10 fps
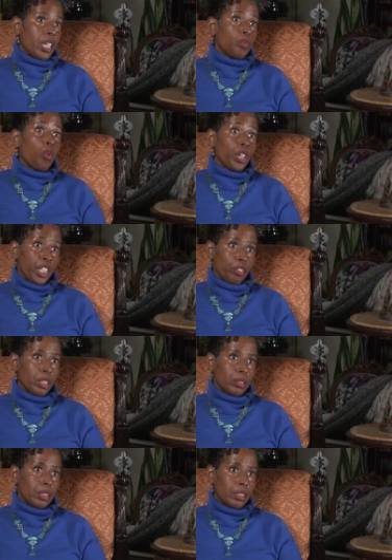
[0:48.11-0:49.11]
and war
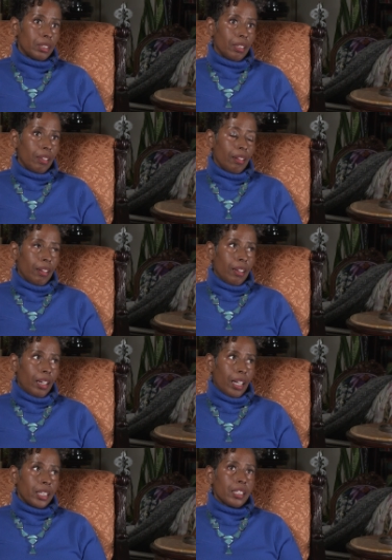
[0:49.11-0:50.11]
heroes.
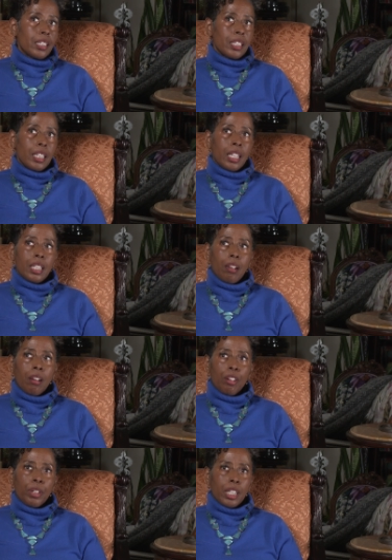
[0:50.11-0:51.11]
I didn't see any
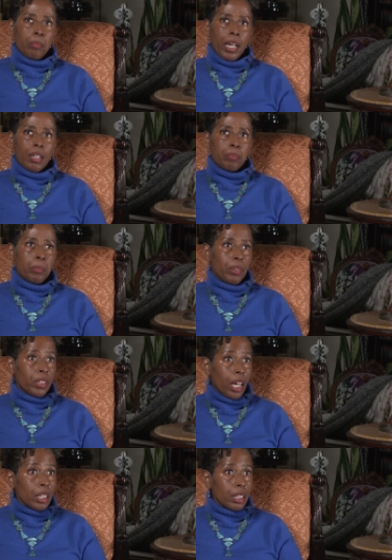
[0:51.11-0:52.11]
artwork about people
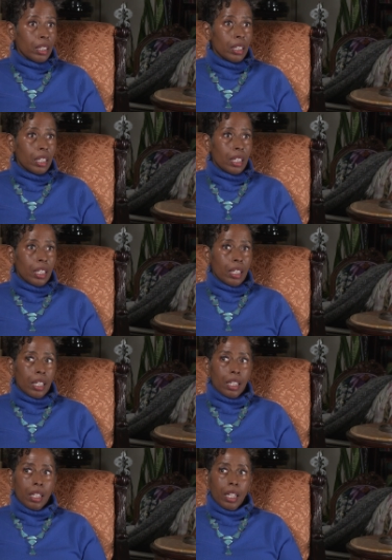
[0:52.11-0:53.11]
of color.
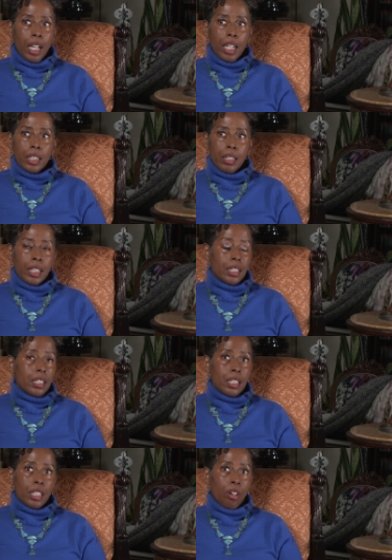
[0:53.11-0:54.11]
I, I
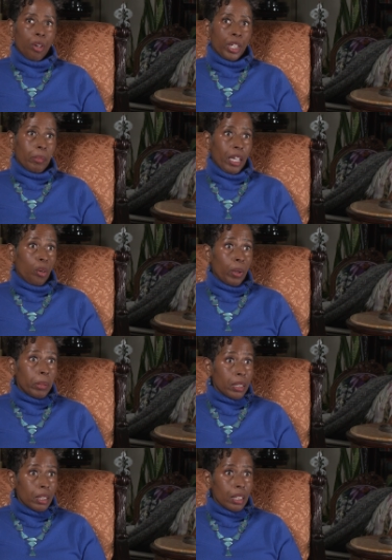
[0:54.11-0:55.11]
didn't see any artwork about
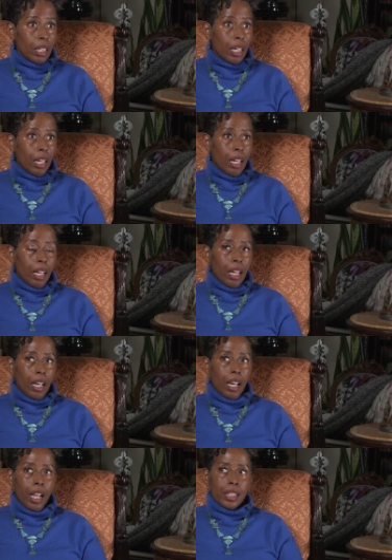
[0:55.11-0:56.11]
women.
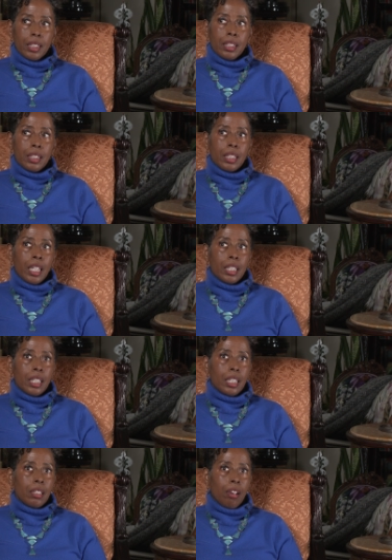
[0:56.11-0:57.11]
I didn't see
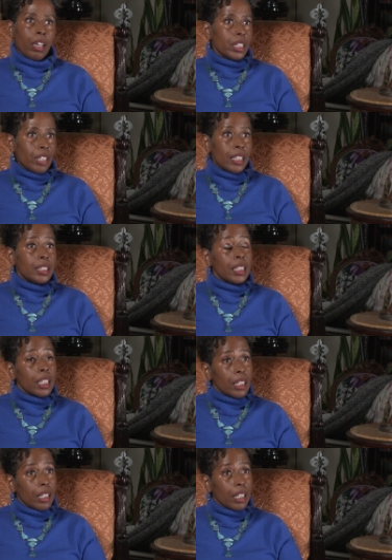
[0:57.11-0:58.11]
any artists, I didn't see
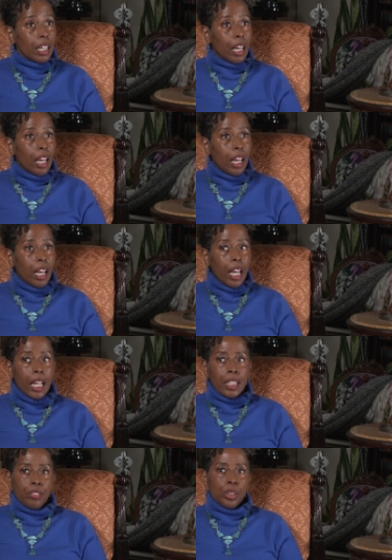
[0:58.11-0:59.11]
anything.
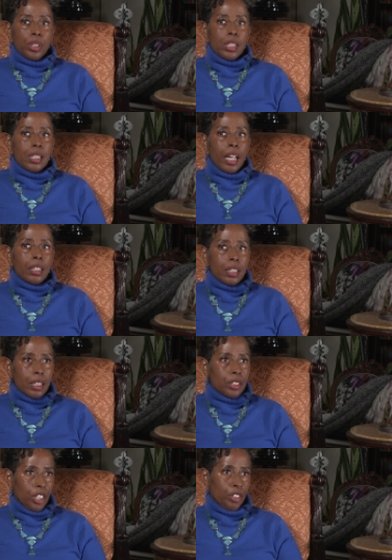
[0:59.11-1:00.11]
And of course, Ella
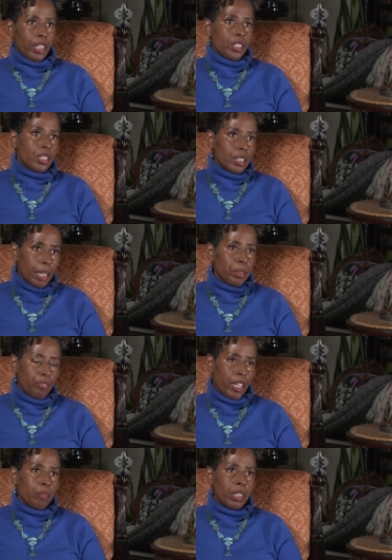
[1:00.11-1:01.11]
is our greatest claim to
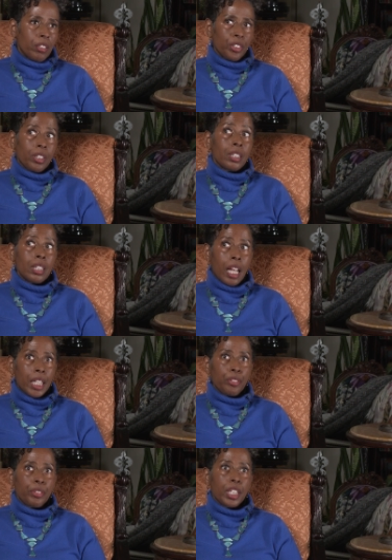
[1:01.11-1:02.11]
fame here. There are a
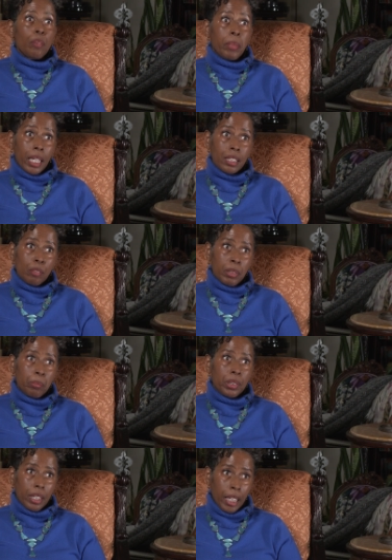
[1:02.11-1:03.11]
lot of really amazing
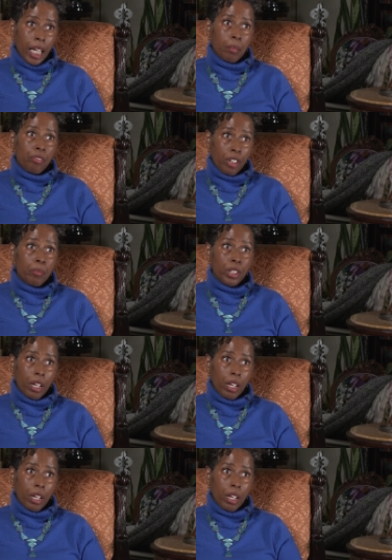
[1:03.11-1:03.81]
people that came from